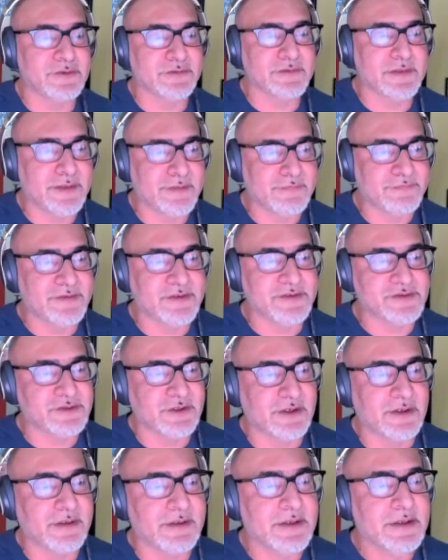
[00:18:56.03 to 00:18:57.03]
the left-hand
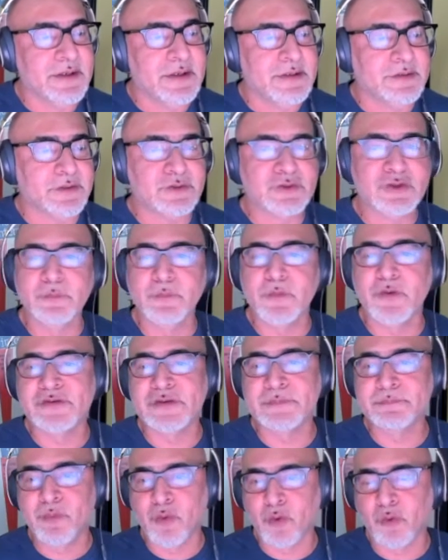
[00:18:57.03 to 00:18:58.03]
side. The two most
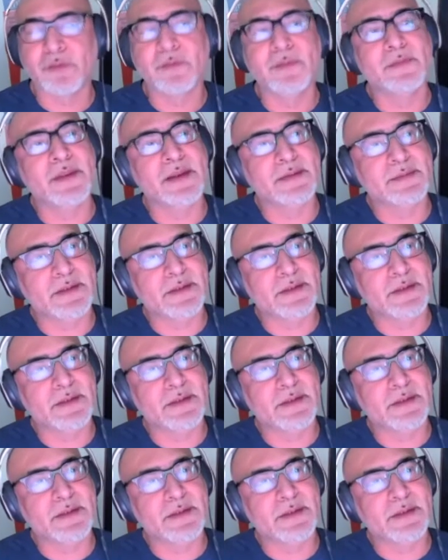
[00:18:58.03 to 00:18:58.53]
important things